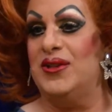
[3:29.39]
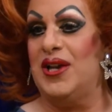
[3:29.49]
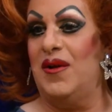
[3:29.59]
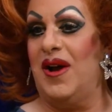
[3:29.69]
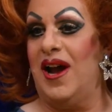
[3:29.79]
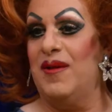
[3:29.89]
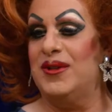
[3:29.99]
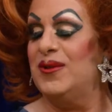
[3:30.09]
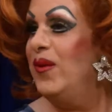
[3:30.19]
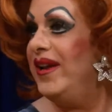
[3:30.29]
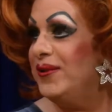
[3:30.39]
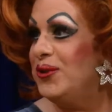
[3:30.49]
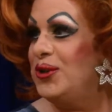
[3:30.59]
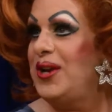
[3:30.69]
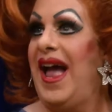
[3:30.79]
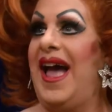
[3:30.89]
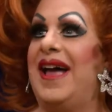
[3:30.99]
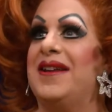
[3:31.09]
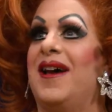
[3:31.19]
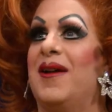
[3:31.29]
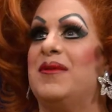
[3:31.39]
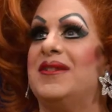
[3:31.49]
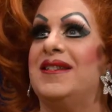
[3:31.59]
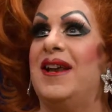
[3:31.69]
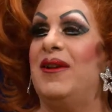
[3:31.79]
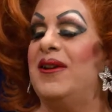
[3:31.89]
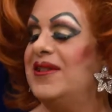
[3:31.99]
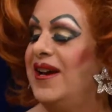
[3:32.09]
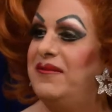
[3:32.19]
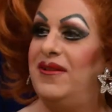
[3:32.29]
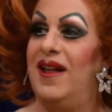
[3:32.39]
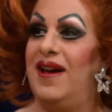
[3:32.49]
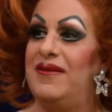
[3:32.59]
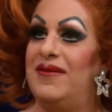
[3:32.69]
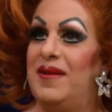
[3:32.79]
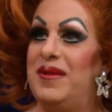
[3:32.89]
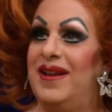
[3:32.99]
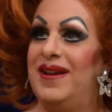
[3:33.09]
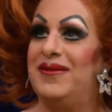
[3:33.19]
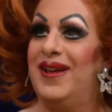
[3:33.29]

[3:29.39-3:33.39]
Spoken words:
So I was a witch and I was stereotyped for life, I believe.